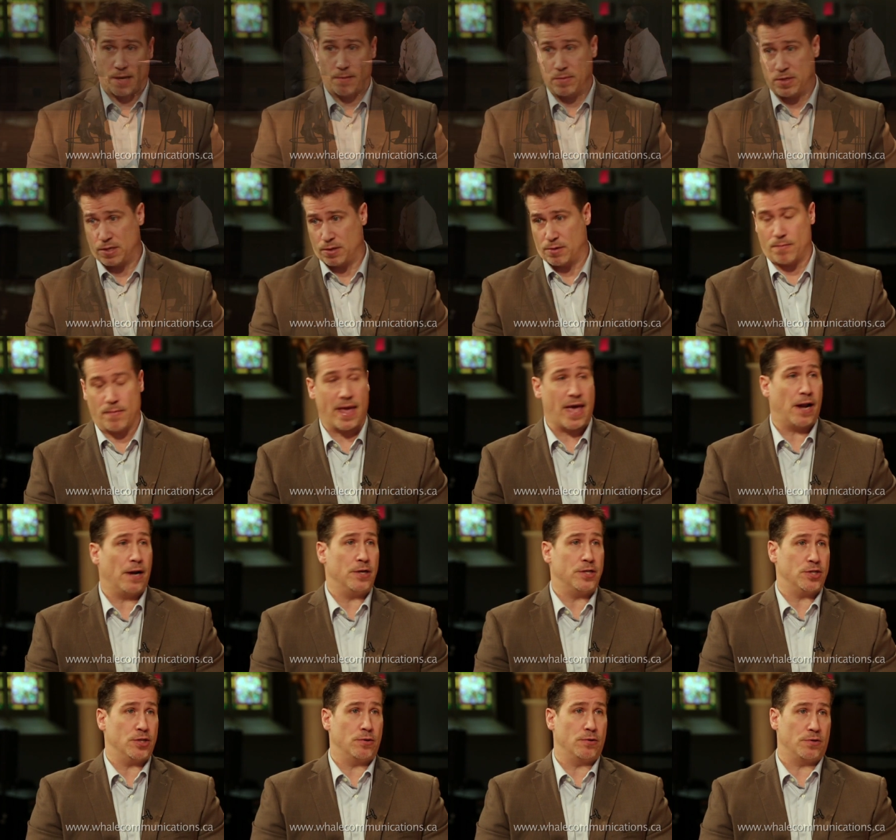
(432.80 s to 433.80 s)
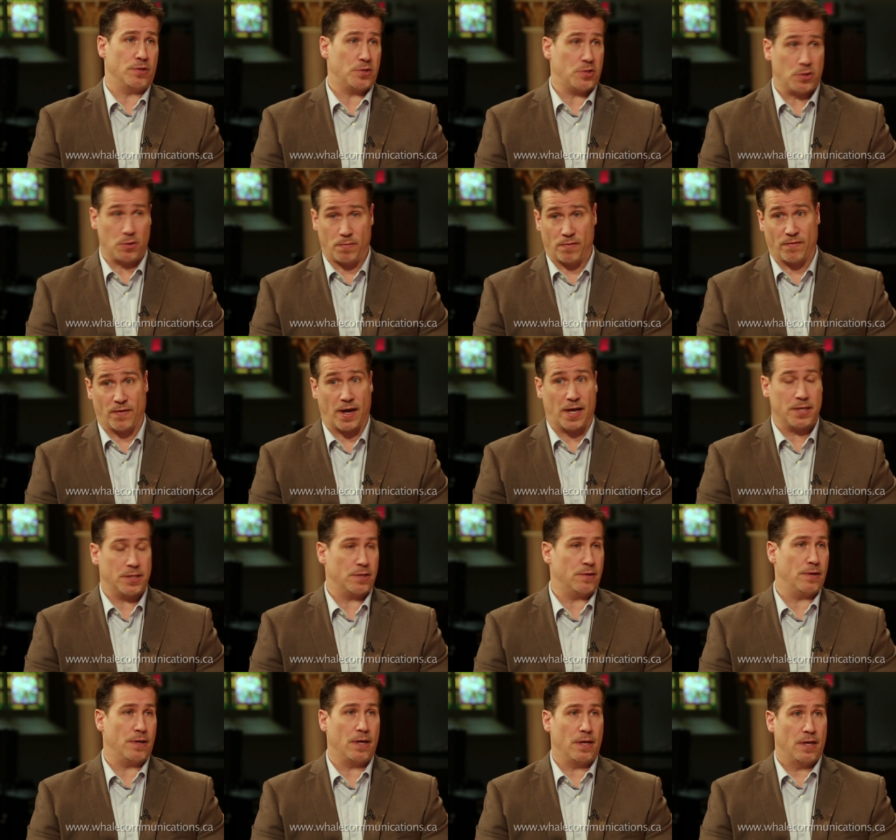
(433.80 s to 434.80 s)
come to their manager or the
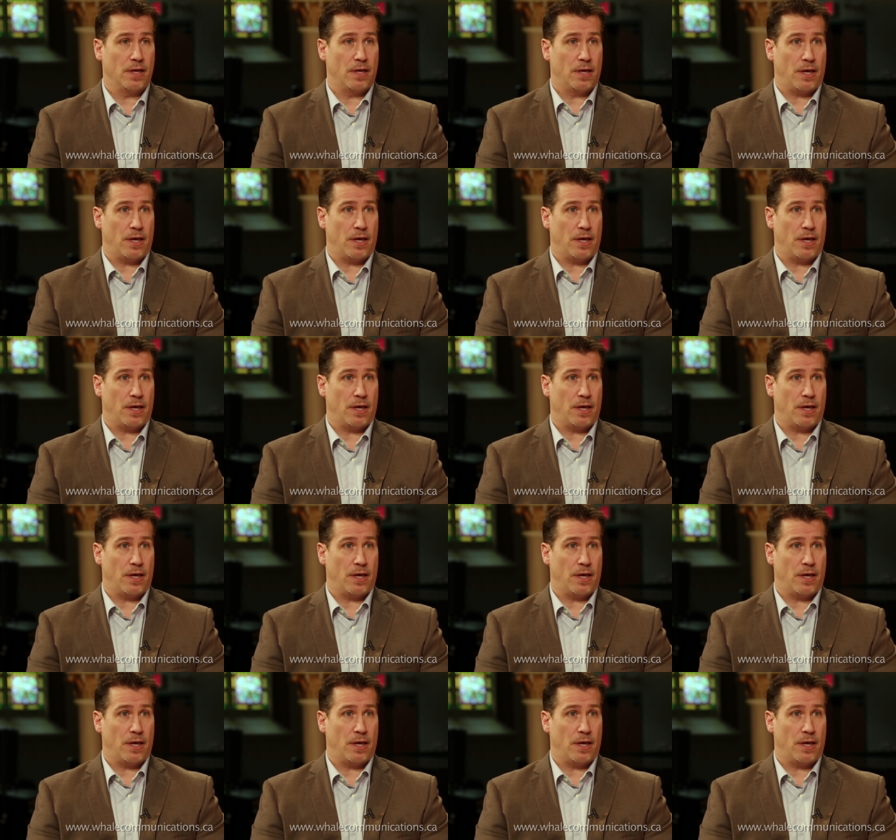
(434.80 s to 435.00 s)
supervisor and,